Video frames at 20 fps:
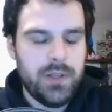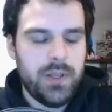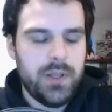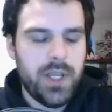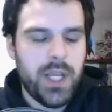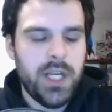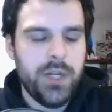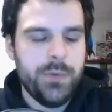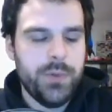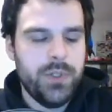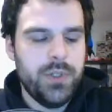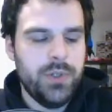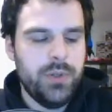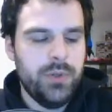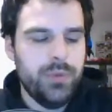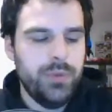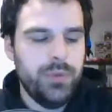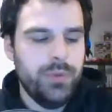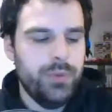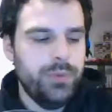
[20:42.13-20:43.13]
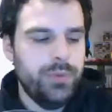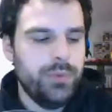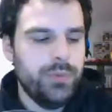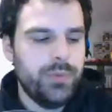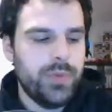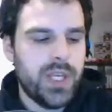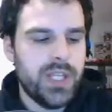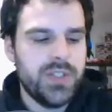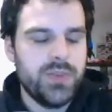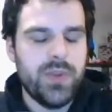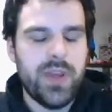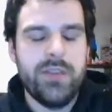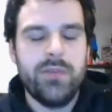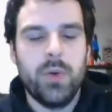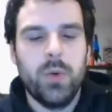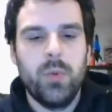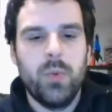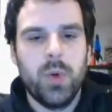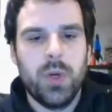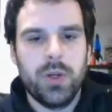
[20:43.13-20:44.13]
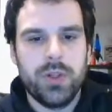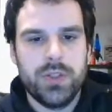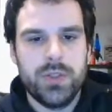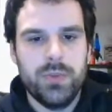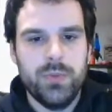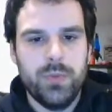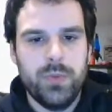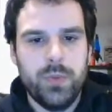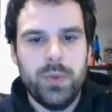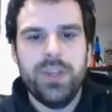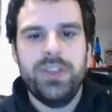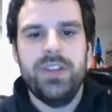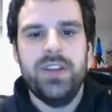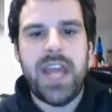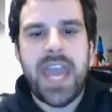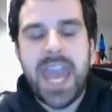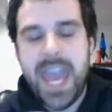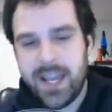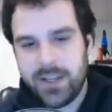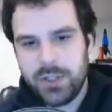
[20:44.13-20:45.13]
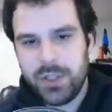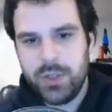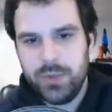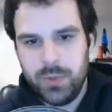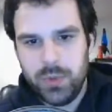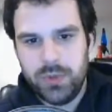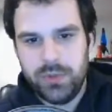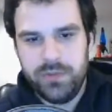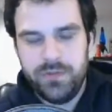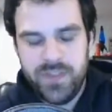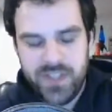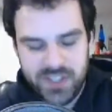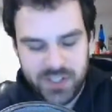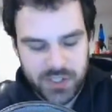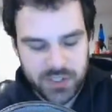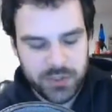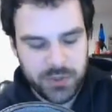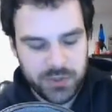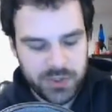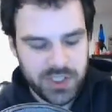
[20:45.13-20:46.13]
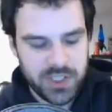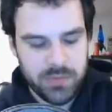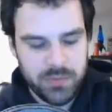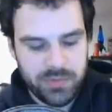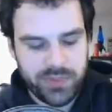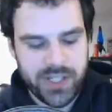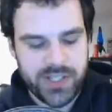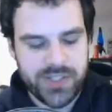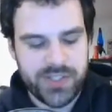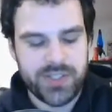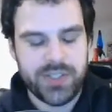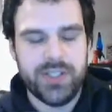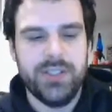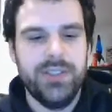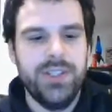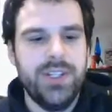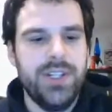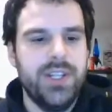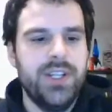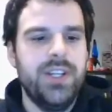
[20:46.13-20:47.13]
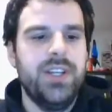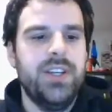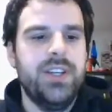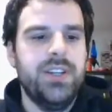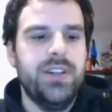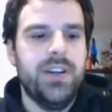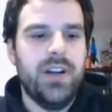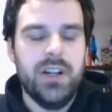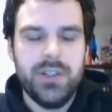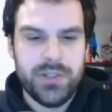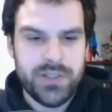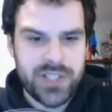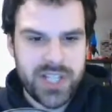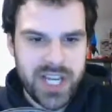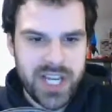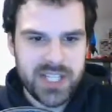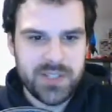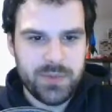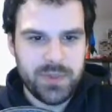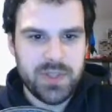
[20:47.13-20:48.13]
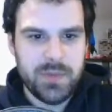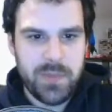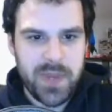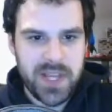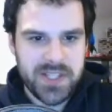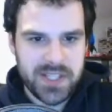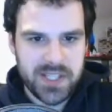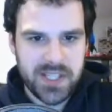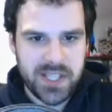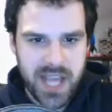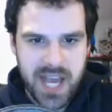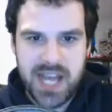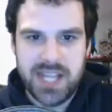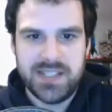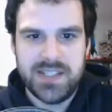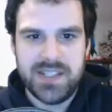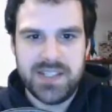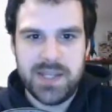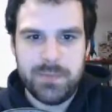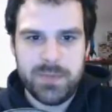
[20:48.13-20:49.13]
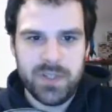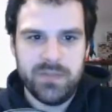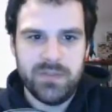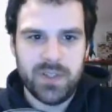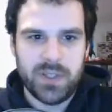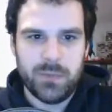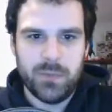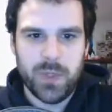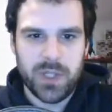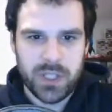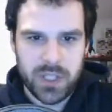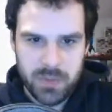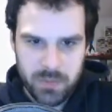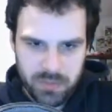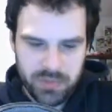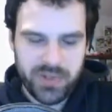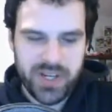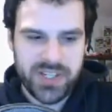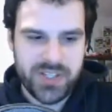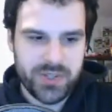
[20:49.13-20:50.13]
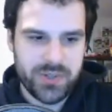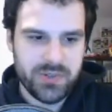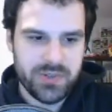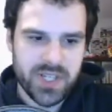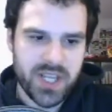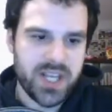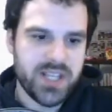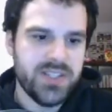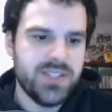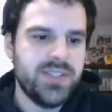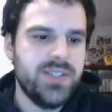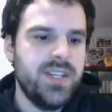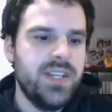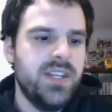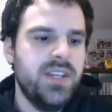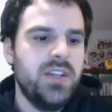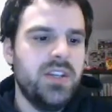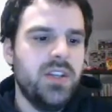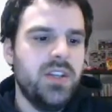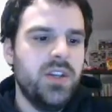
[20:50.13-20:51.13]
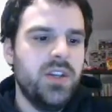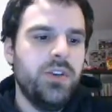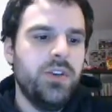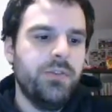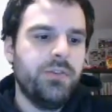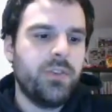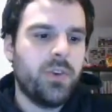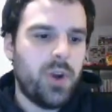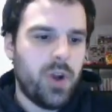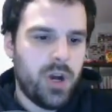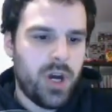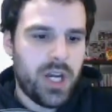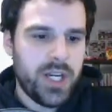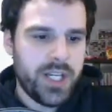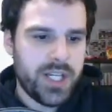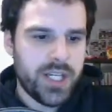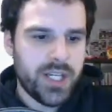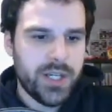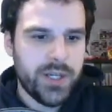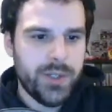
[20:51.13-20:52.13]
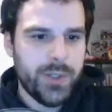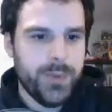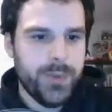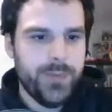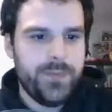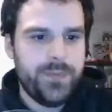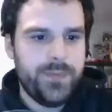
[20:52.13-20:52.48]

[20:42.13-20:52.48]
anyone who has ever worked with an actual physical compressor understands what the basic concept of what a compressor does. For audio,